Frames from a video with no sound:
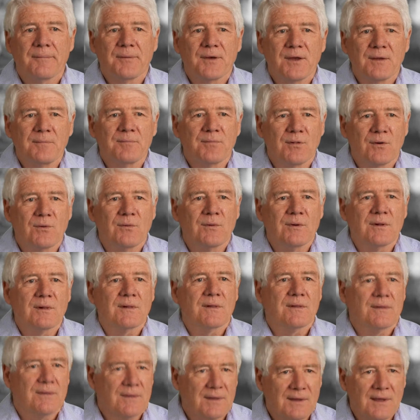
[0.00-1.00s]
people
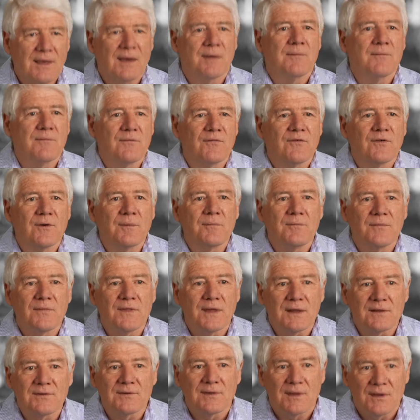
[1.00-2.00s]
will come from
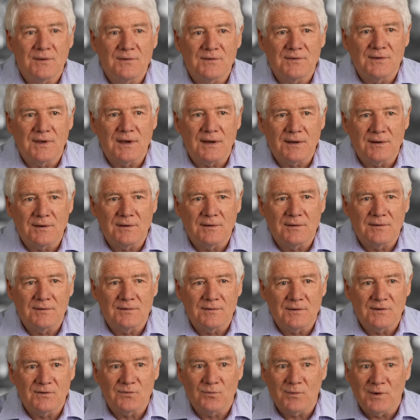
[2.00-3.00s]
those sectors
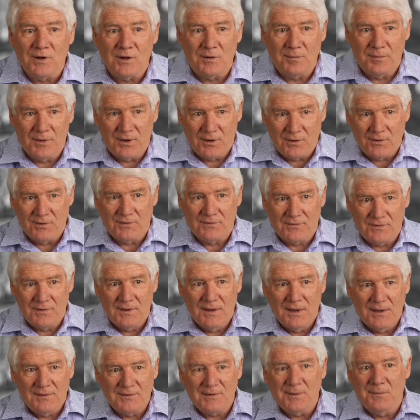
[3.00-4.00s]
as well, because
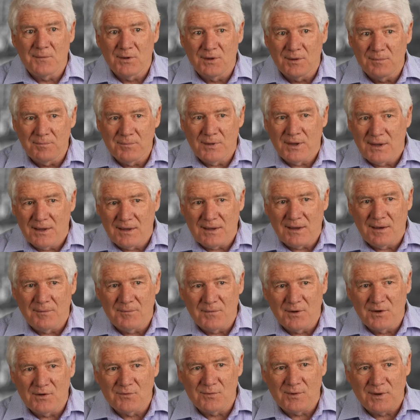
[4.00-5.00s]
some of the big
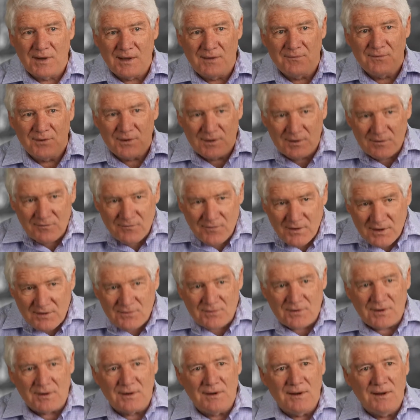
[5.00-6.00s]
companies will have a
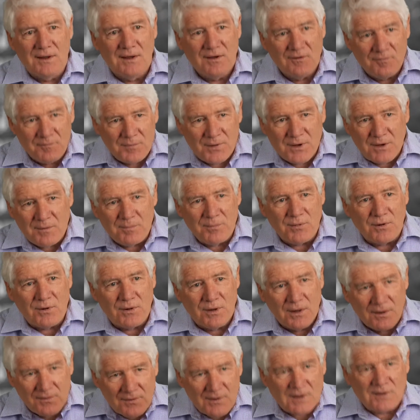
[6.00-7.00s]
division of
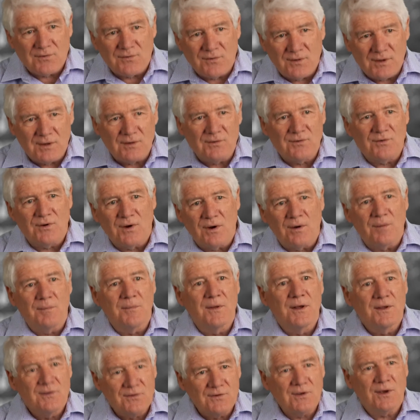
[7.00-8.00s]
people. That's their
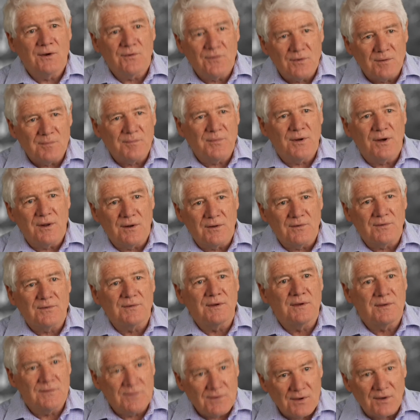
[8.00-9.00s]
job, social
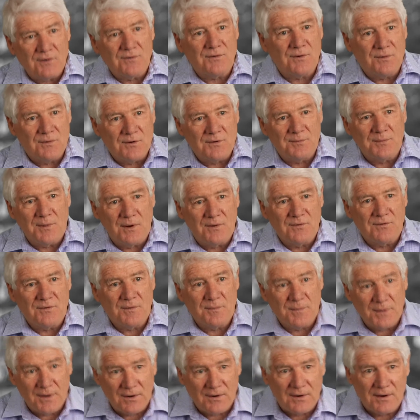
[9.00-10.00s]
policy, social
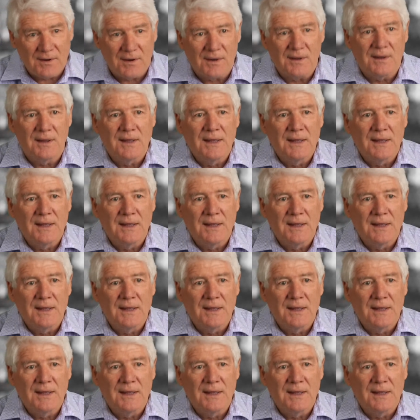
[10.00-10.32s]
responsibility.